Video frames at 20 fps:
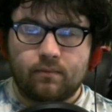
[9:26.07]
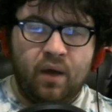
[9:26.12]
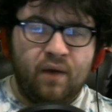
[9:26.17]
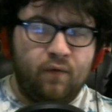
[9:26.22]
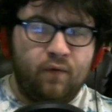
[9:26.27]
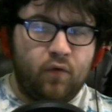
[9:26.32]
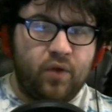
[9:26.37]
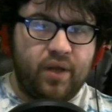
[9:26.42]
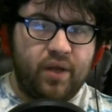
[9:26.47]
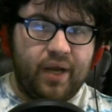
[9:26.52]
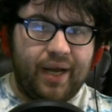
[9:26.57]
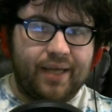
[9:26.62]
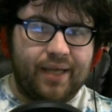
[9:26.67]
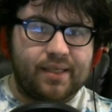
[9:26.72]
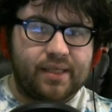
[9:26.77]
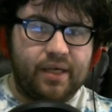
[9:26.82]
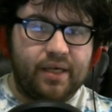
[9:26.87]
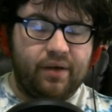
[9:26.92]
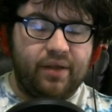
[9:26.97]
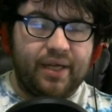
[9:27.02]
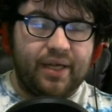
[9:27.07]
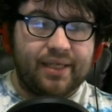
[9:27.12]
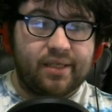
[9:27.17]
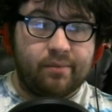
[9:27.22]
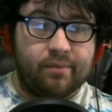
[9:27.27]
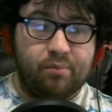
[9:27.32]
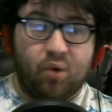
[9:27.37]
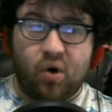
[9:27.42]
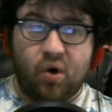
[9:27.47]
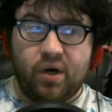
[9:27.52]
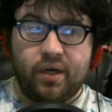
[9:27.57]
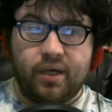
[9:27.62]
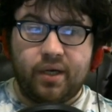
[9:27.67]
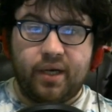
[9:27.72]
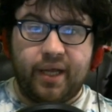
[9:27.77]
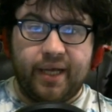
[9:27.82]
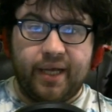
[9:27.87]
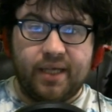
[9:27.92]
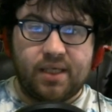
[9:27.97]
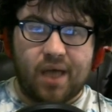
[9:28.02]
For the next skill that's
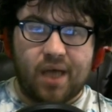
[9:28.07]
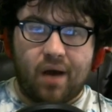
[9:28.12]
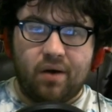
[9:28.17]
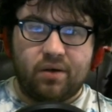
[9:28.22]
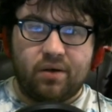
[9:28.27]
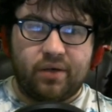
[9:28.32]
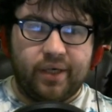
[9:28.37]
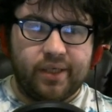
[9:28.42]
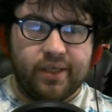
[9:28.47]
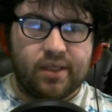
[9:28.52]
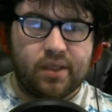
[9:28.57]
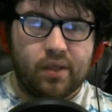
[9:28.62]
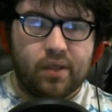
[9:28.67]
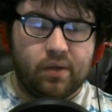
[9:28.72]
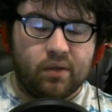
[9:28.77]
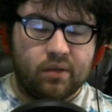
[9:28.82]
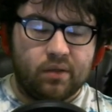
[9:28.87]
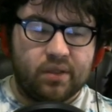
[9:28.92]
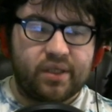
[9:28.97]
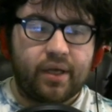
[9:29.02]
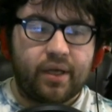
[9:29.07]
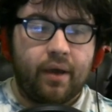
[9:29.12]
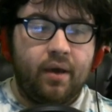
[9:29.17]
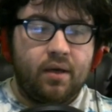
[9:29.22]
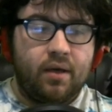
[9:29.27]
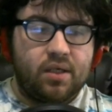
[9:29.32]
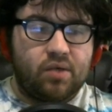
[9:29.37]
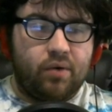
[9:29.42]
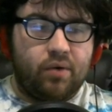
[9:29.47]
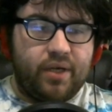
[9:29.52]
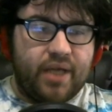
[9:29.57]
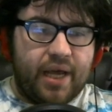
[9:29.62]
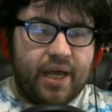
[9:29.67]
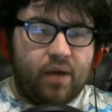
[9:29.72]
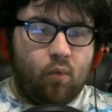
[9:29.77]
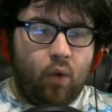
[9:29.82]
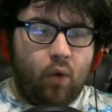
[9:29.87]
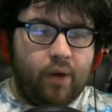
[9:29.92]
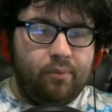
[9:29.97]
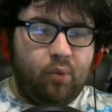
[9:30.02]
important is Hungering Souls. So we
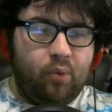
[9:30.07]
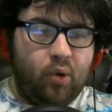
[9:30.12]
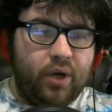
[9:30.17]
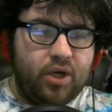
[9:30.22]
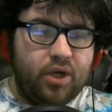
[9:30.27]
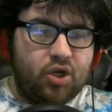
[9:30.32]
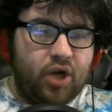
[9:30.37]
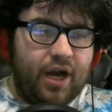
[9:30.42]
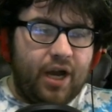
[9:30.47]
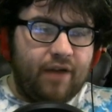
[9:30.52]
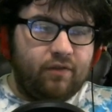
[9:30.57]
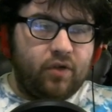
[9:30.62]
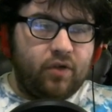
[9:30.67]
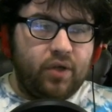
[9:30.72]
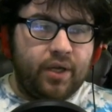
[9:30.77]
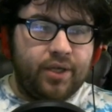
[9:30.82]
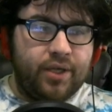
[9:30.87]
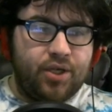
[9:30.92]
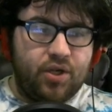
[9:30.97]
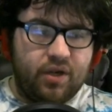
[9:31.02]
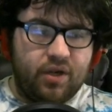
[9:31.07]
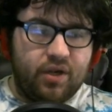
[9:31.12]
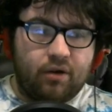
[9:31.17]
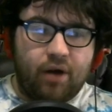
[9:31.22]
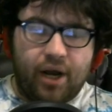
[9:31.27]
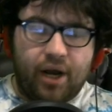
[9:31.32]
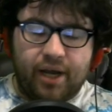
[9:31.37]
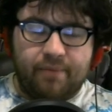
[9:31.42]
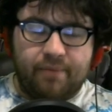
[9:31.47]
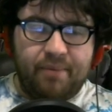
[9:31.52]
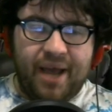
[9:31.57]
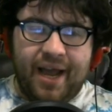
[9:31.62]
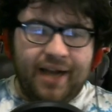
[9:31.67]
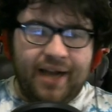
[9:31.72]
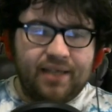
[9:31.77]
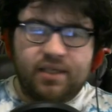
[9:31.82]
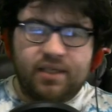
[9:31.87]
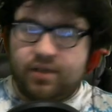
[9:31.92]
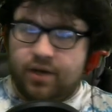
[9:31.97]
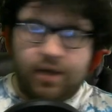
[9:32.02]
take 1 point travel into Necrotic
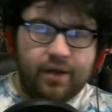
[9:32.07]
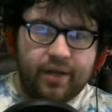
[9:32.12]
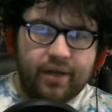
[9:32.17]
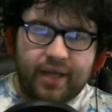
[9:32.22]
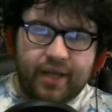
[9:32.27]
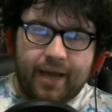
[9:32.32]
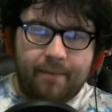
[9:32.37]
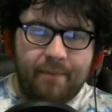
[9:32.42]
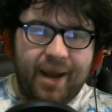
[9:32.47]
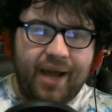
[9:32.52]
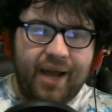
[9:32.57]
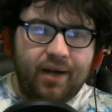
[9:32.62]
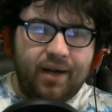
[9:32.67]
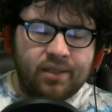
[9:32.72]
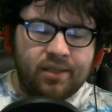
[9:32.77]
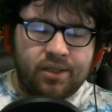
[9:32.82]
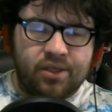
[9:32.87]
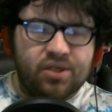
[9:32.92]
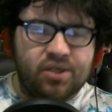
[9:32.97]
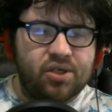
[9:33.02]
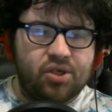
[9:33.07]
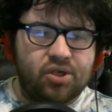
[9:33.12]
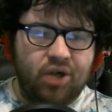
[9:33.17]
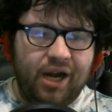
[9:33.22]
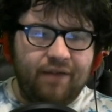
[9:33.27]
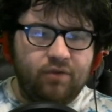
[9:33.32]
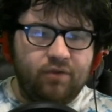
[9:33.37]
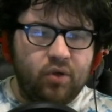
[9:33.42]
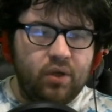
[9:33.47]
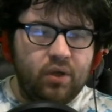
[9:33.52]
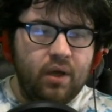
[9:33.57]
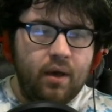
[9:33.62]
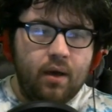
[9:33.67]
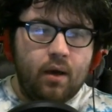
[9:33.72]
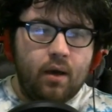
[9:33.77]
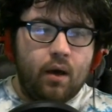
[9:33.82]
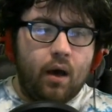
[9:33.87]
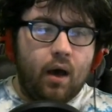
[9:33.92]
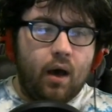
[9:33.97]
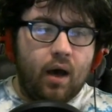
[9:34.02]
Pact, and none of that matters. It's travel.
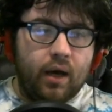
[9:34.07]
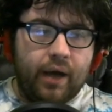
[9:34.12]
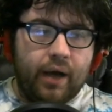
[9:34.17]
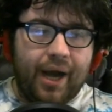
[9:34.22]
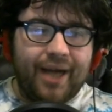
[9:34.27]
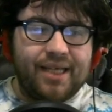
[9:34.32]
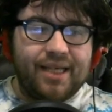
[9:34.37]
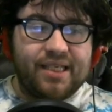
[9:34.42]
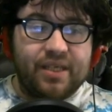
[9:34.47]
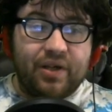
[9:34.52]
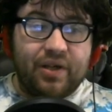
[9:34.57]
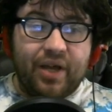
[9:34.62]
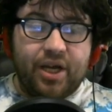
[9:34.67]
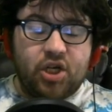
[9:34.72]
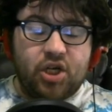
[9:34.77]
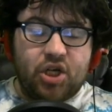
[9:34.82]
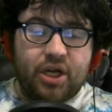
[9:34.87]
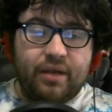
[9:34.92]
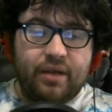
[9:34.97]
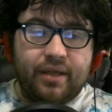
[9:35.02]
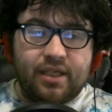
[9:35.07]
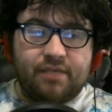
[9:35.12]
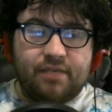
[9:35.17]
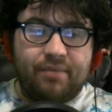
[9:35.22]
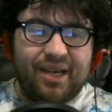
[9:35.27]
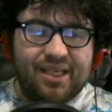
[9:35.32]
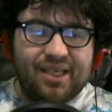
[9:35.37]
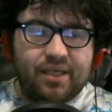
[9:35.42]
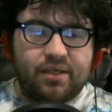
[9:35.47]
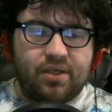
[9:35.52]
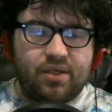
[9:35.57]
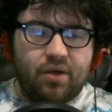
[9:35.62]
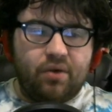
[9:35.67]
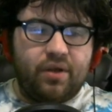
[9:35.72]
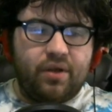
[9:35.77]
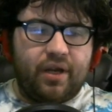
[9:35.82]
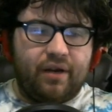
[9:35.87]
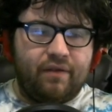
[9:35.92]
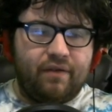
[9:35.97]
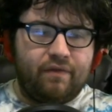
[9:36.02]
Isolation. This makes it so
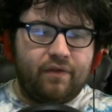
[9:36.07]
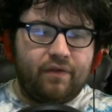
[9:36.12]
the